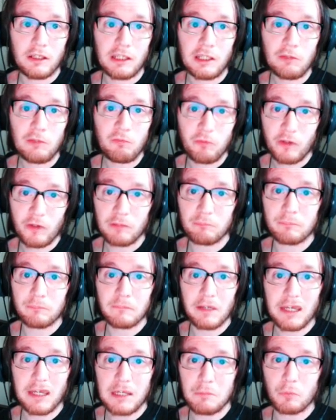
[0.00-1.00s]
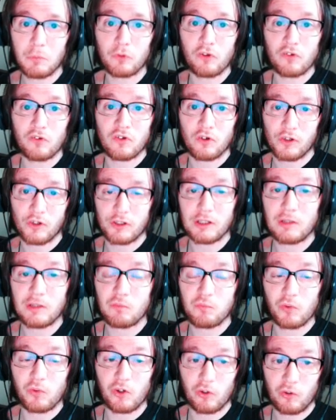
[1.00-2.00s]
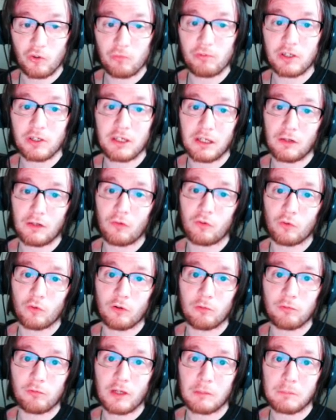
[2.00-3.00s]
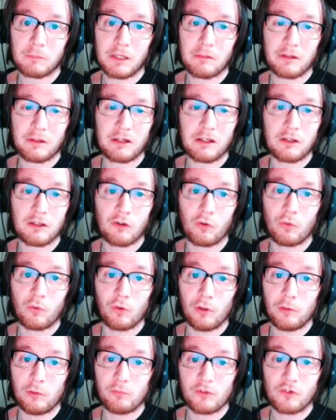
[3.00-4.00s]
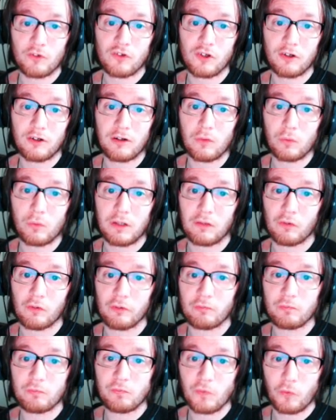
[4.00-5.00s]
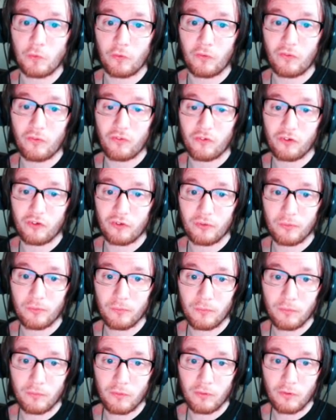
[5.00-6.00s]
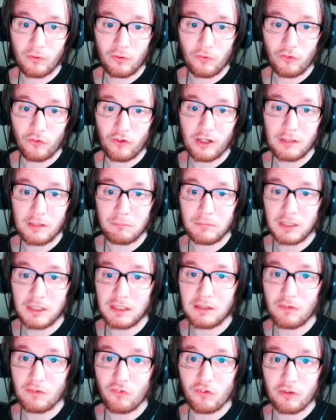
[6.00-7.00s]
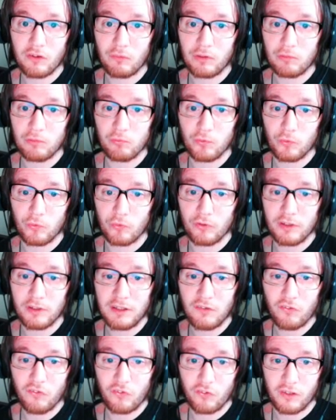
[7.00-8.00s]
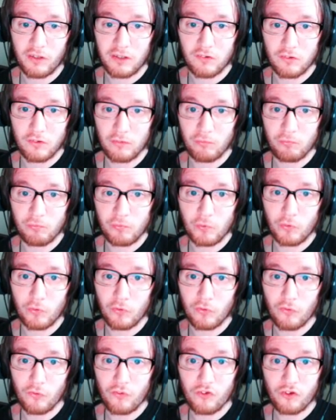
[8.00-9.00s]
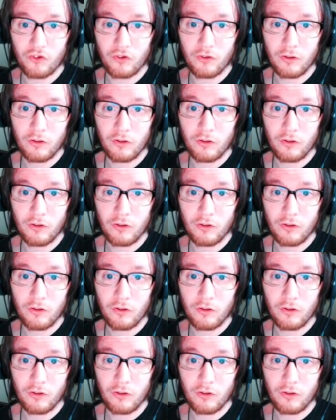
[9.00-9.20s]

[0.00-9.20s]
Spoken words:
If I'm able to triumph over Ganondorf, I'm going to go over the child era first. So that means going through this section first,